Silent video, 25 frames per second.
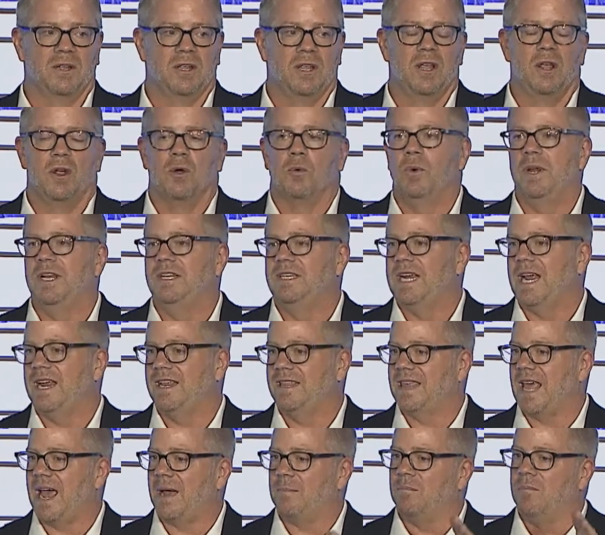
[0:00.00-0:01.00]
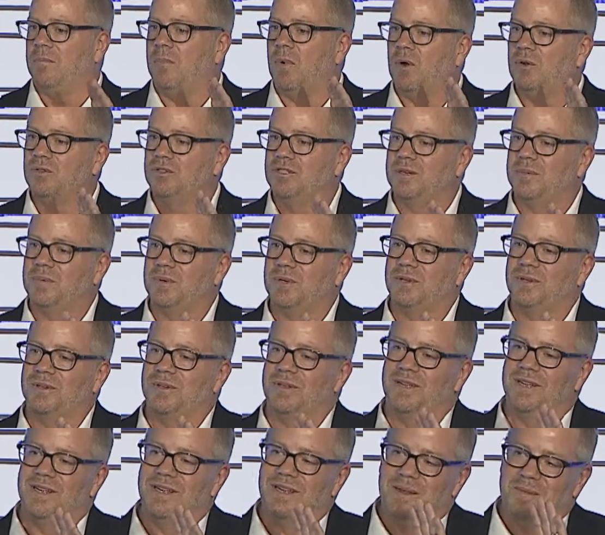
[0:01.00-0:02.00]
We take that
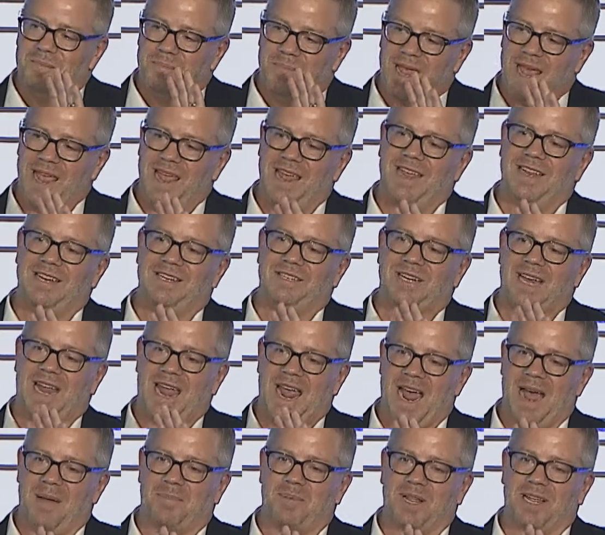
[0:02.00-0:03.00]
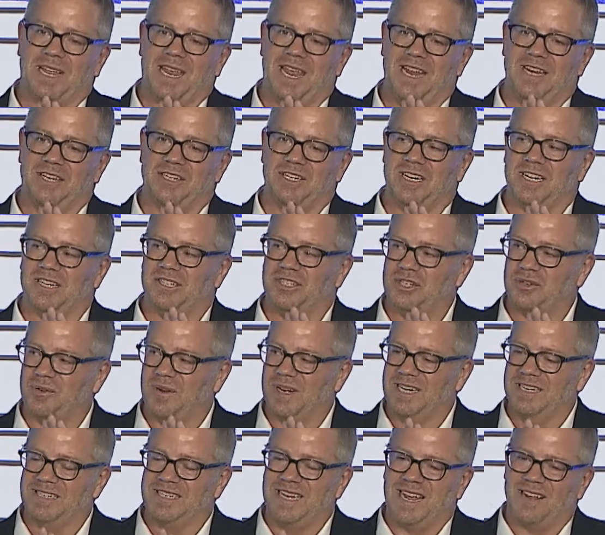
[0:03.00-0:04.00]
multiple-page application and shrink
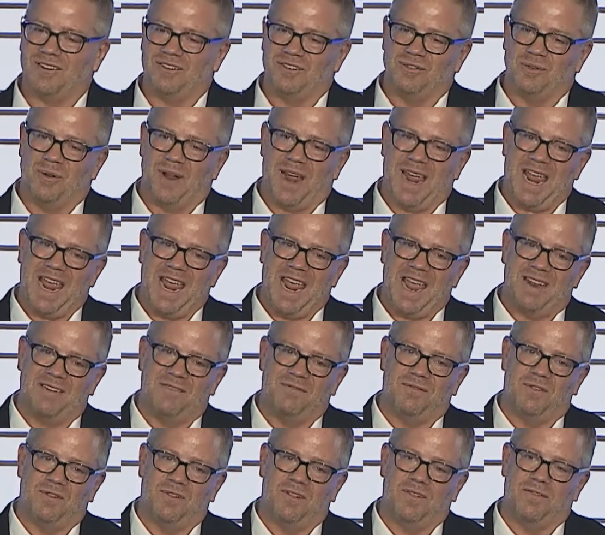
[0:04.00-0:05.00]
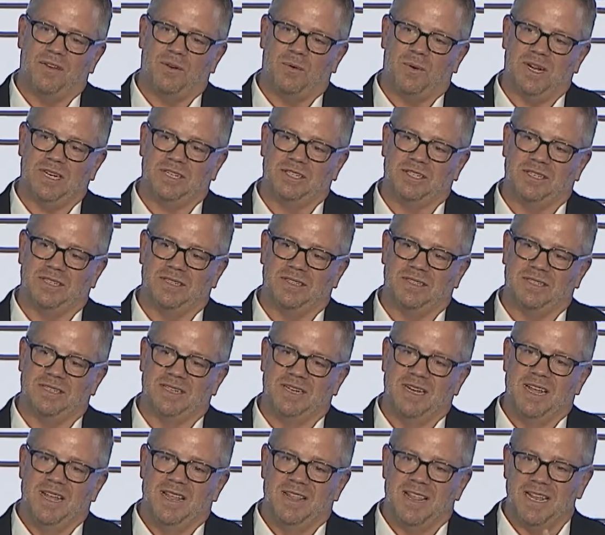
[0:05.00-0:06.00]
it down to a handful of questions
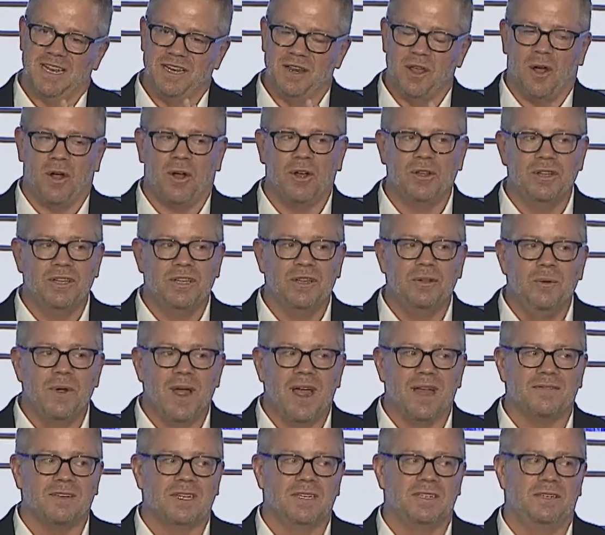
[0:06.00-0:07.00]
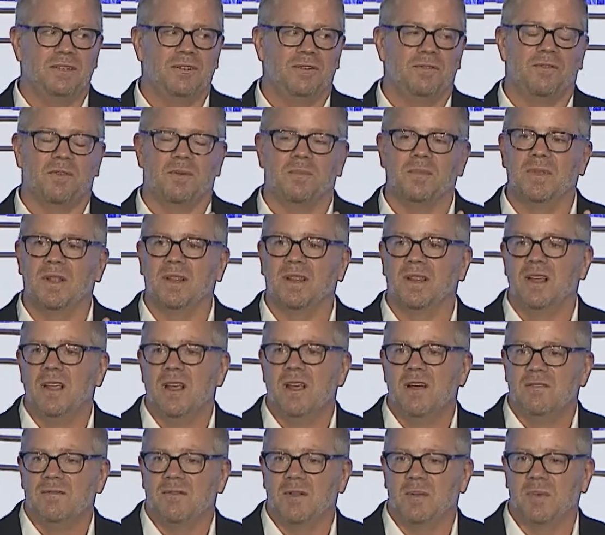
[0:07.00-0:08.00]
that all you have to do from
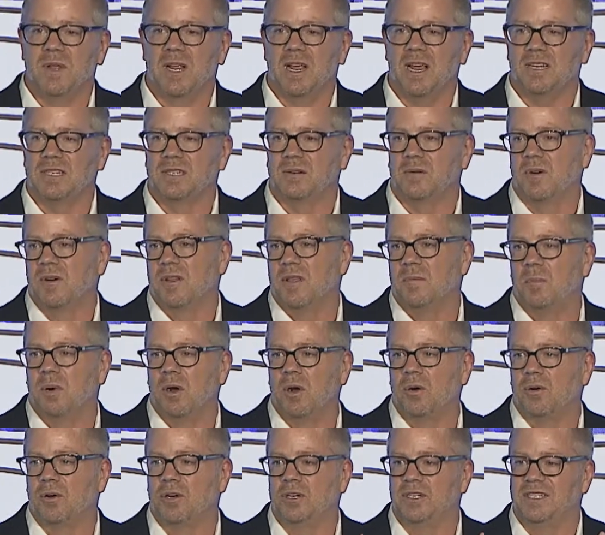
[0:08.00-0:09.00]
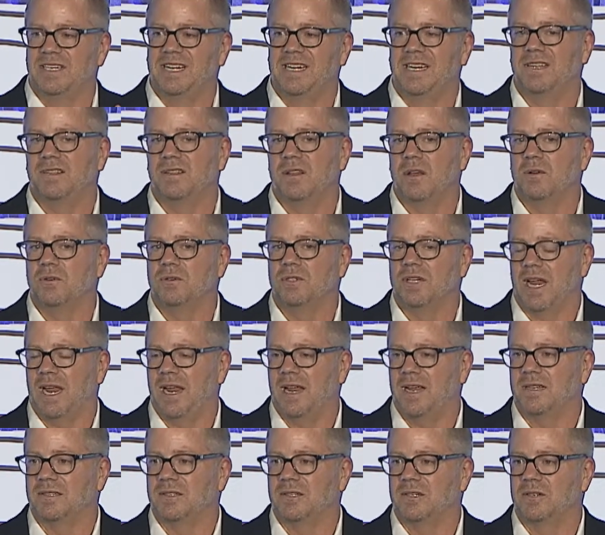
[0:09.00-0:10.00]
the customer or the broker is get those
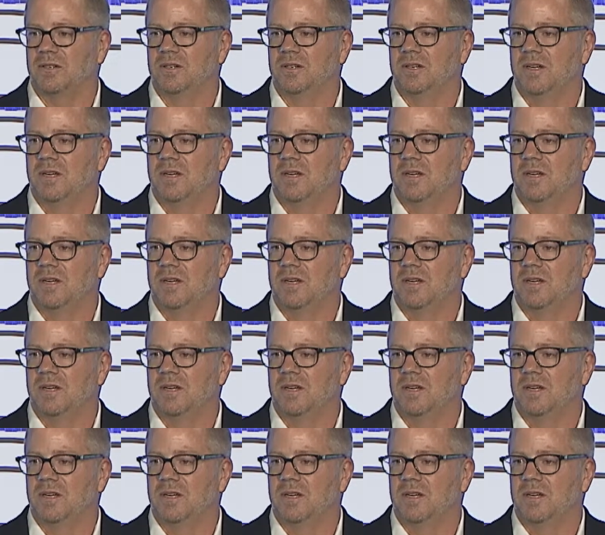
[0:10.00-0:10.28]
answered.